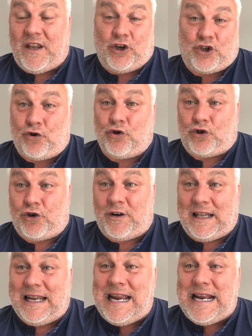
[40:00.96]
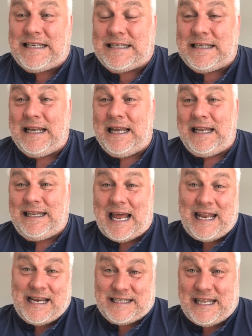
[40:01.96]
within a structure at Leeds.
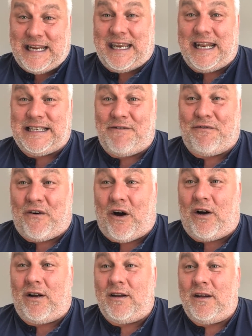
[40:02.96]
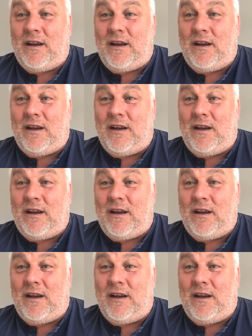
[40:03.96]
Danny's thinking he's in for,